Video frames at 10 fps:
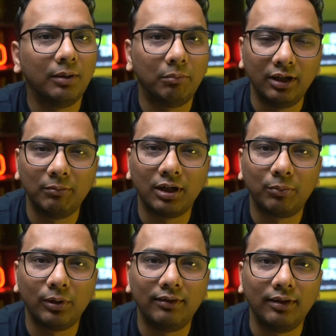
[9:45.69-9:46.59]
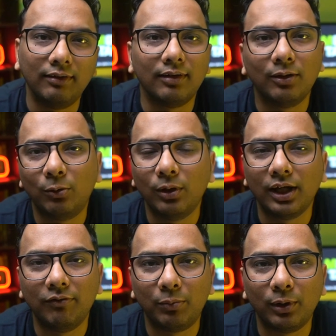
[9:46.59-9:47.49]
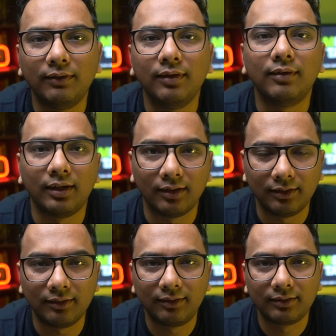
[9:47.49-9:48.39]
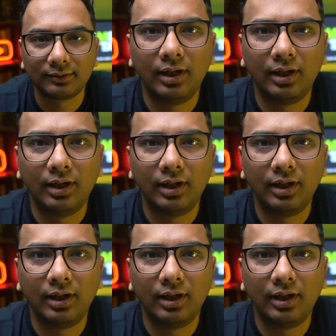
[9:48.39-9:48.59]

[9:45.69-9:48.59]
the money back policies, and the whole life policies and others.